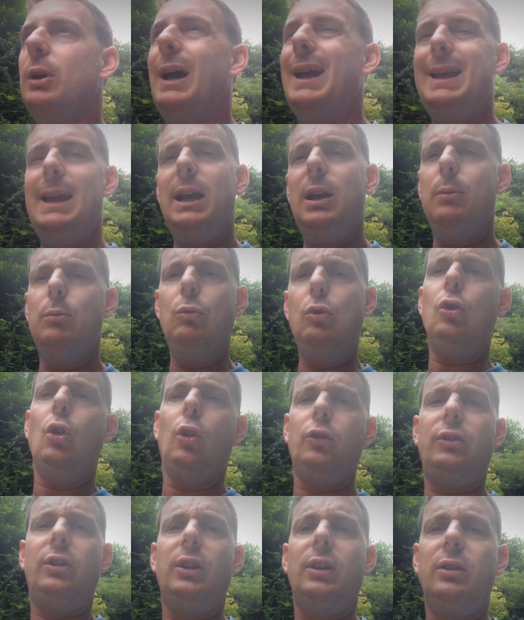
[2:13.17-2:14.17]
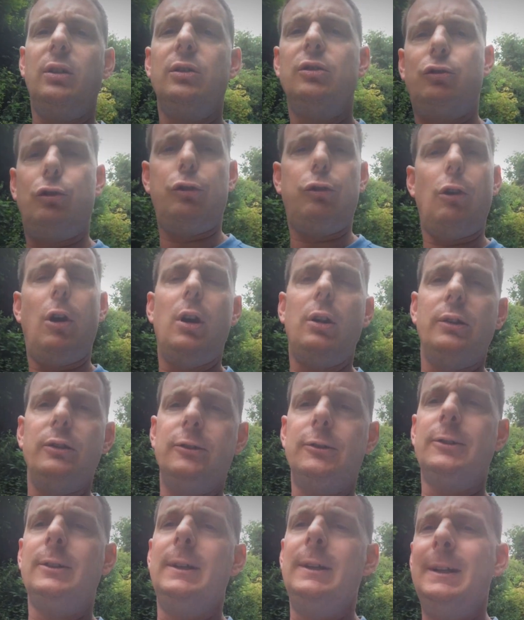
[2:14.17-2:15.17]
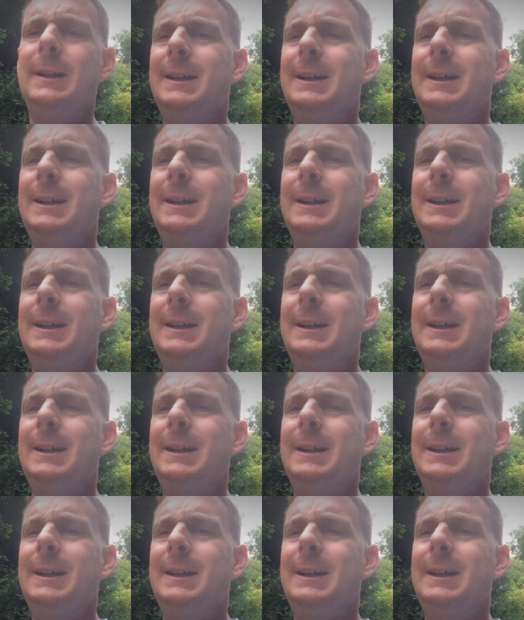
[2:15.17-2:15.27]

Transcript: a hypnotic trance.